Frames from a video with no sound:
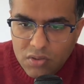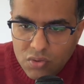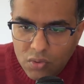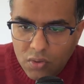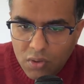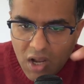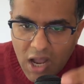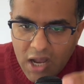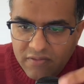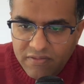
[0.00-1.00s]
So
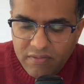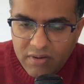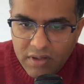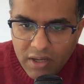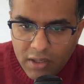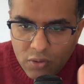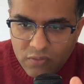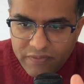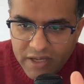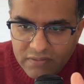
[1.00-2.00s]
half
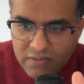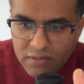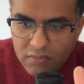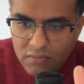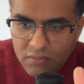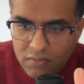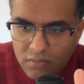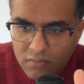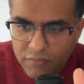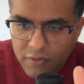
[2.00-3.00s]
into 5
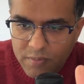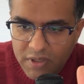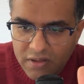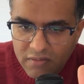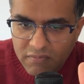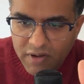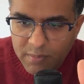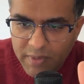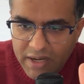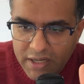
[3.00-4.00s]
would be
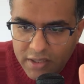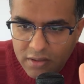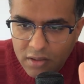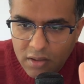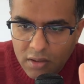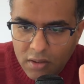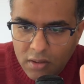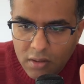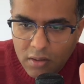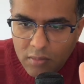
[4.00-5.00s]
1 by 10
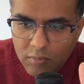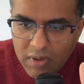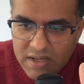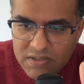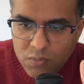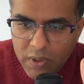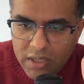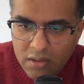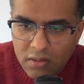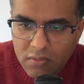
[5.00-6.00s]
plus
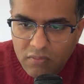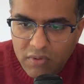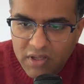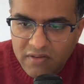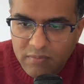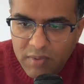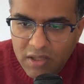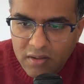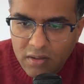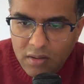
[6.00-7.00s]
1 would give
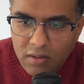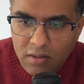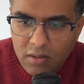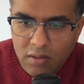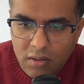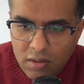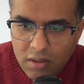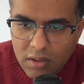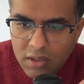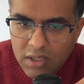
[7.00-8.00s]
me
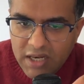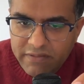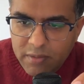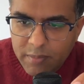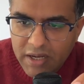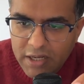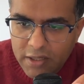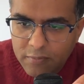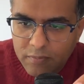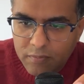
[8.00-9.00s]
11 by 10.